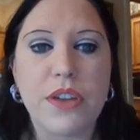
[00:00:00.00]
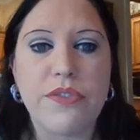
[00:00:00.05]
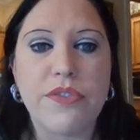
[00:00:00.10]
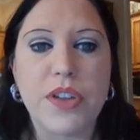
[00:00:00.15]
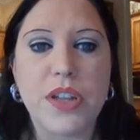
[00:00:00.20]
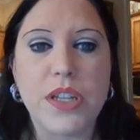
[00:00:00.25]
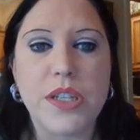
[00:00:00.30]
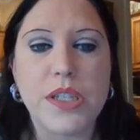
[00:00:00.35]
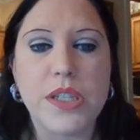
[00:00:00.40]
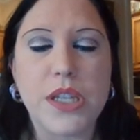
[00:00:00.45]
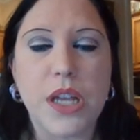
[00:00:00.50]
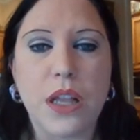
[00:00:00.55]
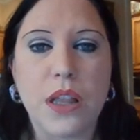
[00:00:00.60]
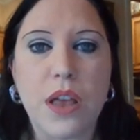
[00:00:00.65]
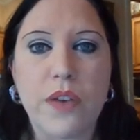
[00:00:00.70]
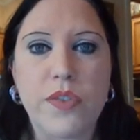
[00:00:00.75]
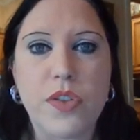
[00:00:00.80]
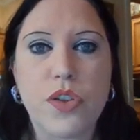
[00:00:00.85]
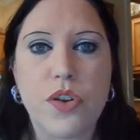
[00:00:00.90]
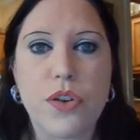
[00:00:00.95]
If it's
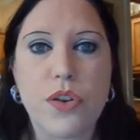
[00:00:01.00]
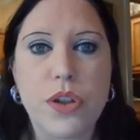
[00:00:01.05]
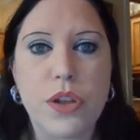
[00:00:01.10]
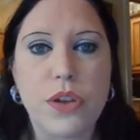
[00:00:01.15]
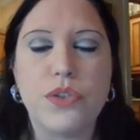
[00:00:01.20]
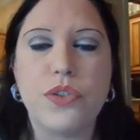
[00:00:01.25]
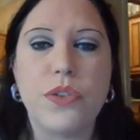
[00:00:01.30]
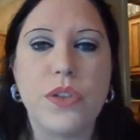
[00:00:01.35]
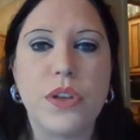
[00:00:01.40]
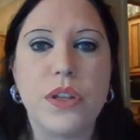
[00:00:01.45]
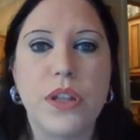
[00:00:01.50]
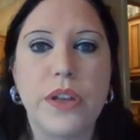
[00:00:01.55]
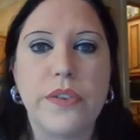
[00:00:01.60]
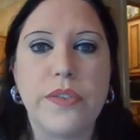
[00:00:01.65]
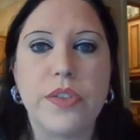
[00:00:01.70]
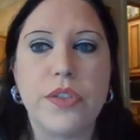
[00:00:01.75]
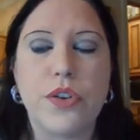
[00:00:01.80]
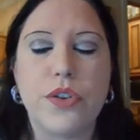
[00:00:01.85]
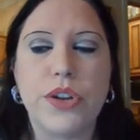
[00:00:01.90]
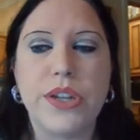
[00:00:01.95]
11:30, you do the
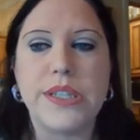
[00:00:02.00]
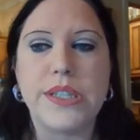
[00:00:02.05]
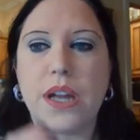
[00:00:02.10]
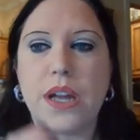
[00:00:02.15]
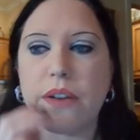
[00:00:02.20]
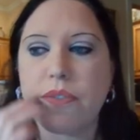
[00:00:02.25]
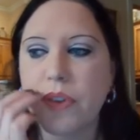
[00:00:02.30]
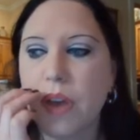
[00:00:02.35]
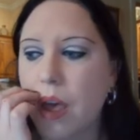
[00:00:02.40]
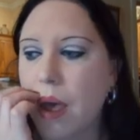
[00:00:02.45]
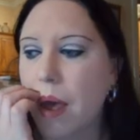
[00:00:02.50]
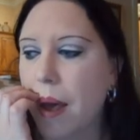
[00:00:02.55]
11:30 stuff.